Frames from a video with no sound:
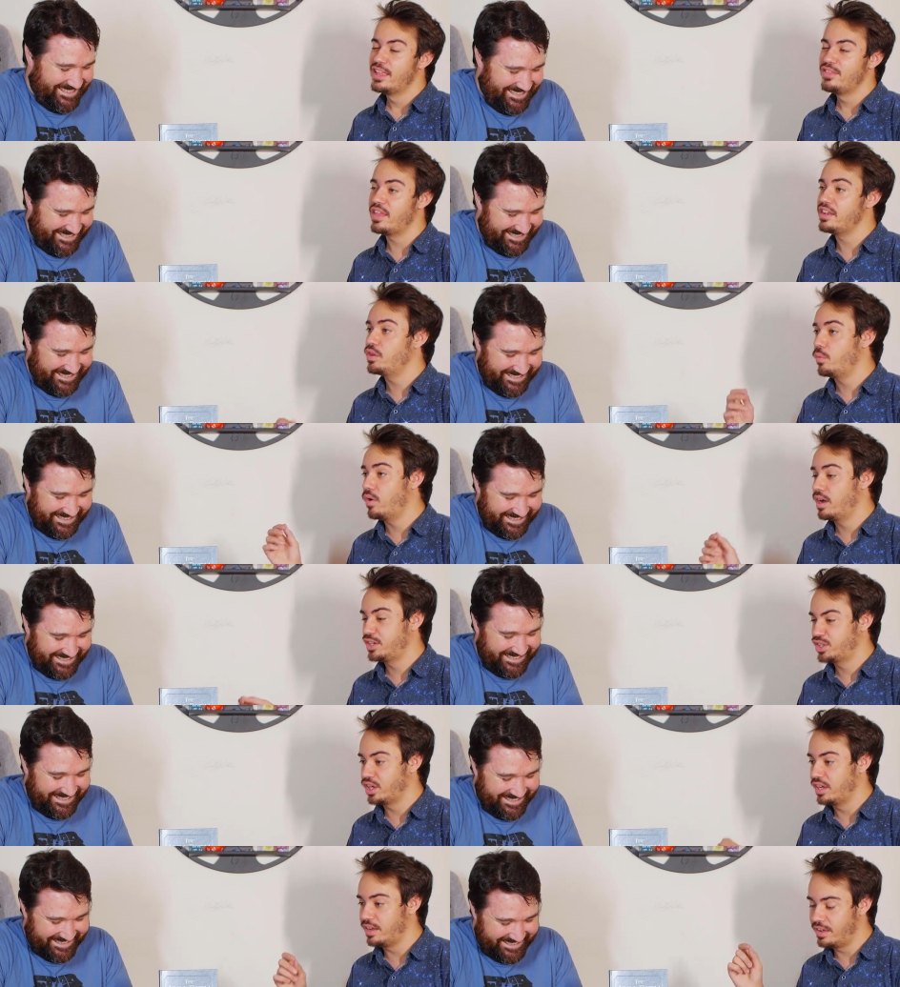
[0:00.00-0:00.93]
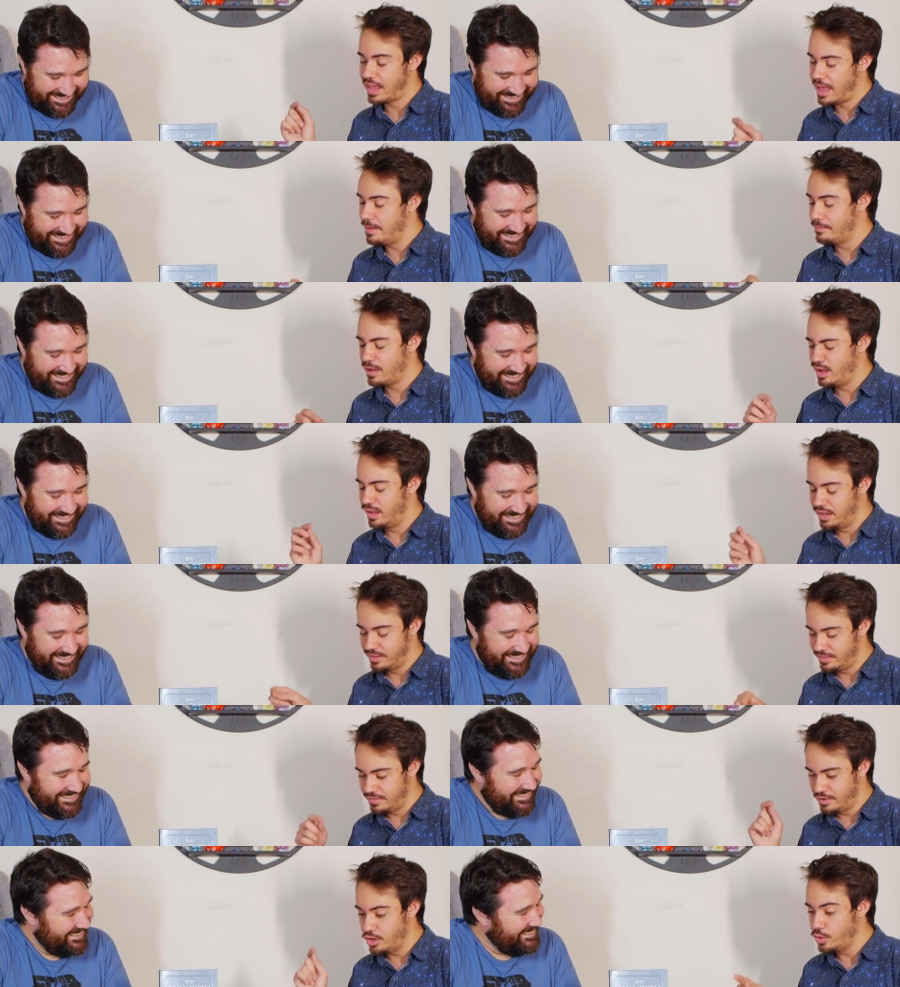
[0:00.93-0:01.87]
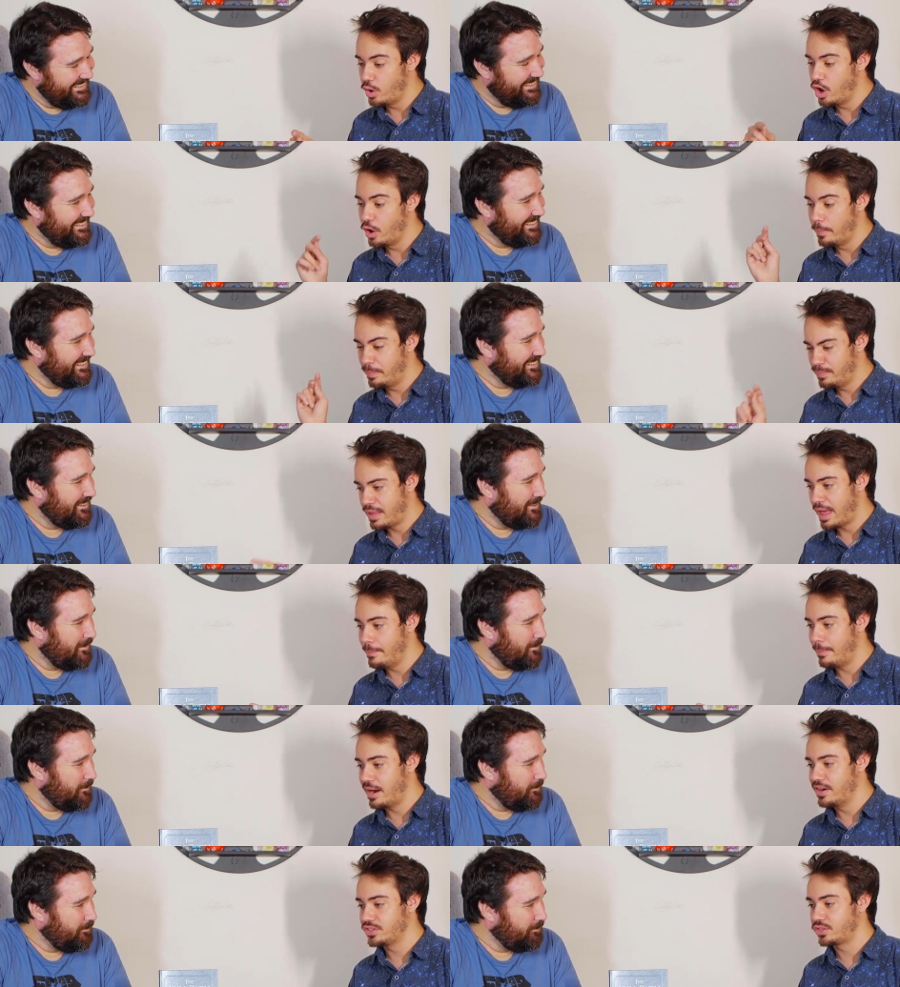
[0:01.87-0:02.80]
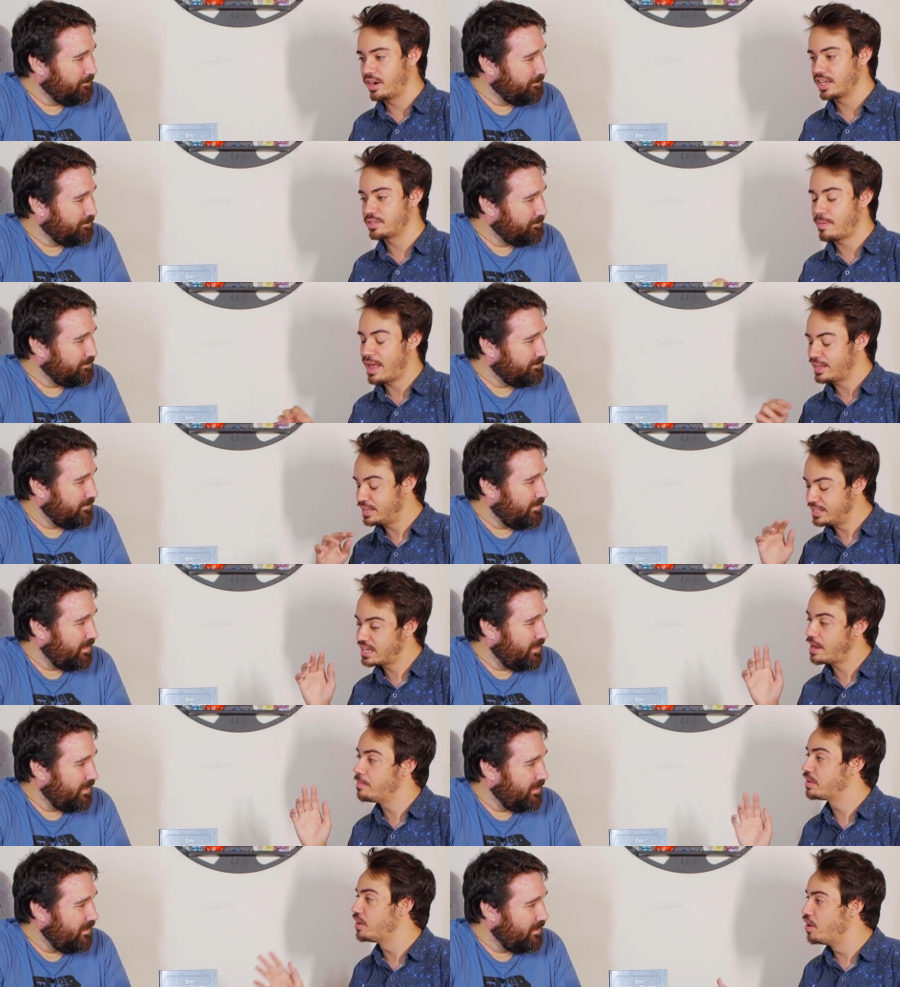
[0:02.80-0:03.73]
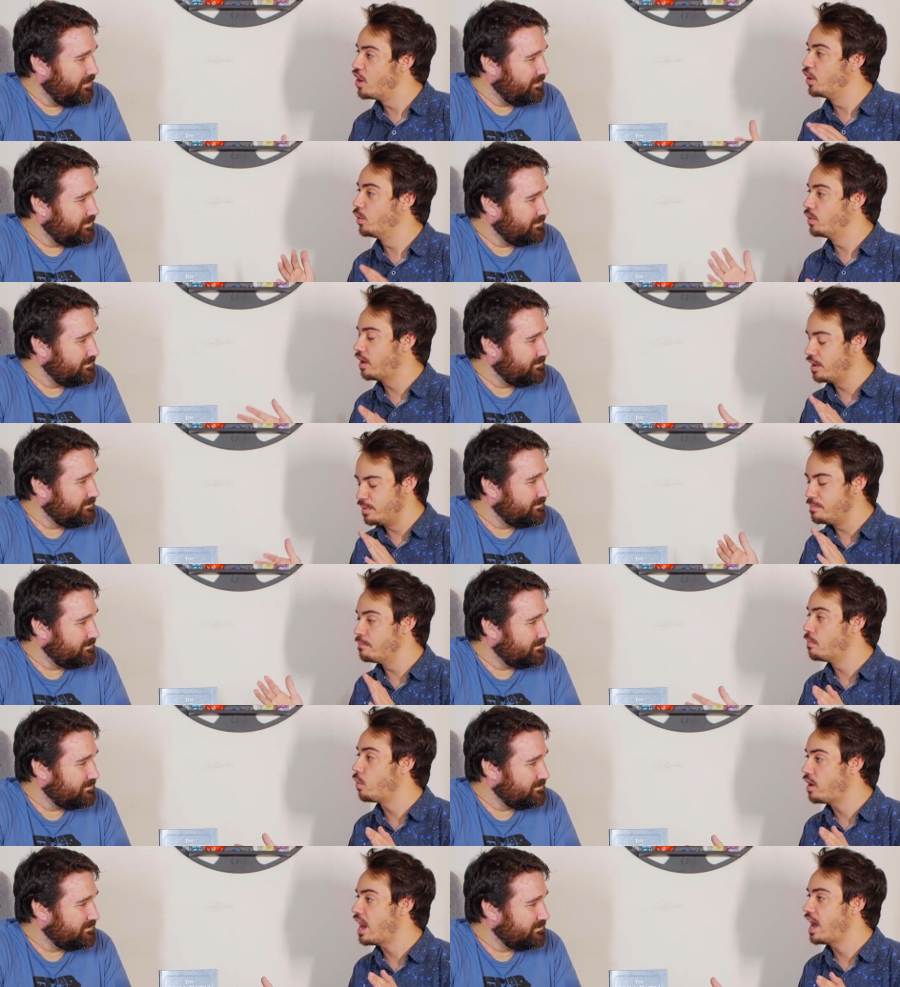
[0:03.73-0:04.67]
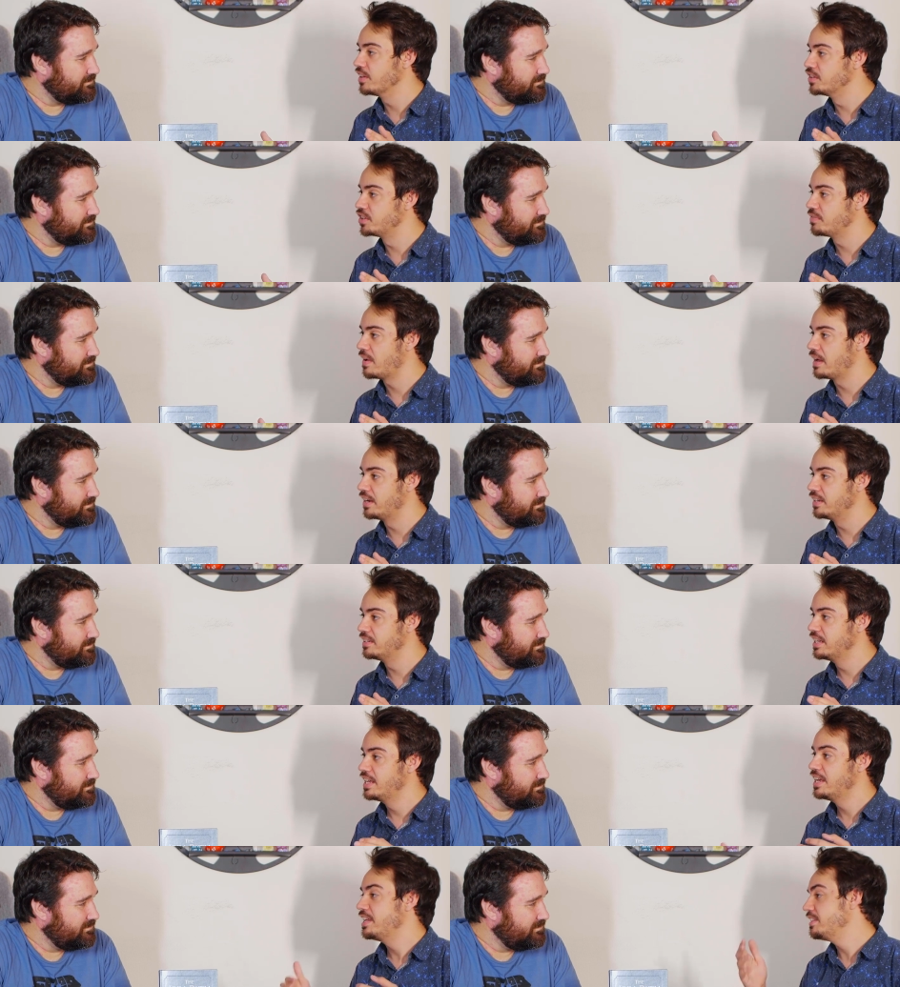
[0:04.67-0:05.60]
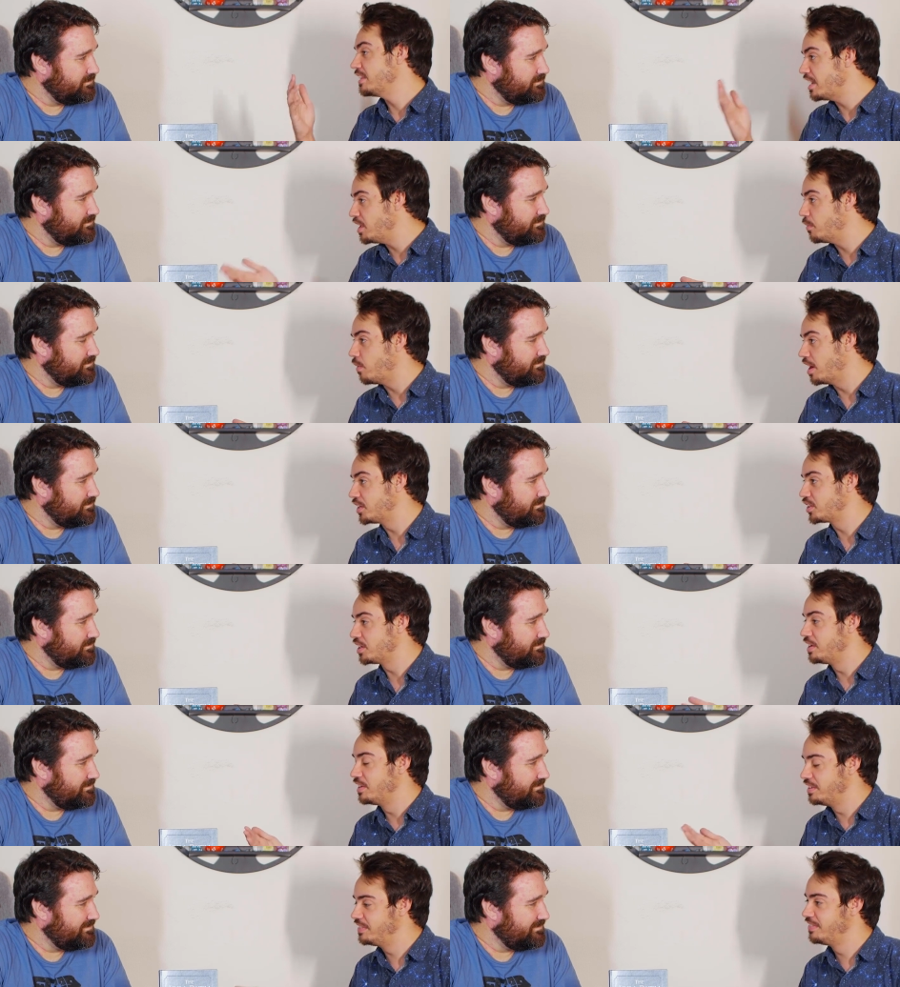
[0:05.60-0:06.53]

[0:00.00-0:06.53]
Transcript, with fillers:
Speaker 1: then you watch uh, uh, New Hope, Empire Strikes Back. This time with a no uh, more knowledge about it. Then you watch uh,